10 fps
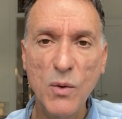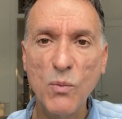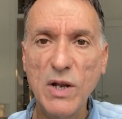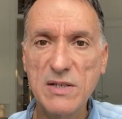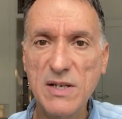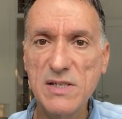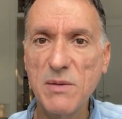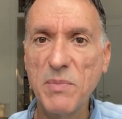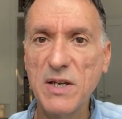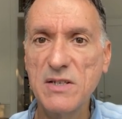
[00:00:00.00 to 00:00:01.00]
we'll assess the
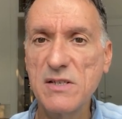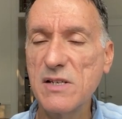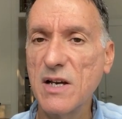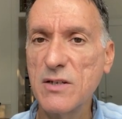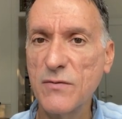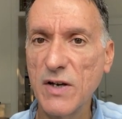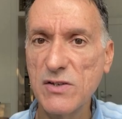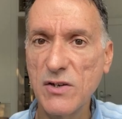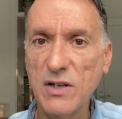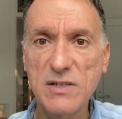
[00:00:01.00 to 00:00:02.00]
patient's
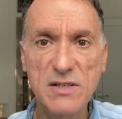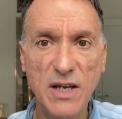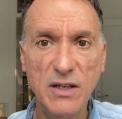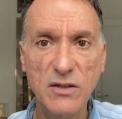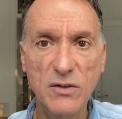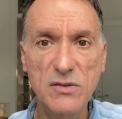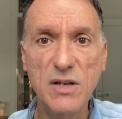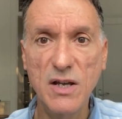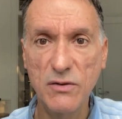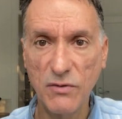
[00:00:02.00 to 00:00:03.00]
cardiovascular status
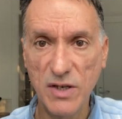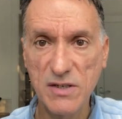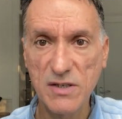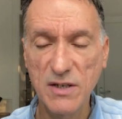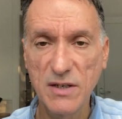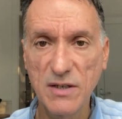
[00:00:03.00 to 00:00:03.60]
and risk.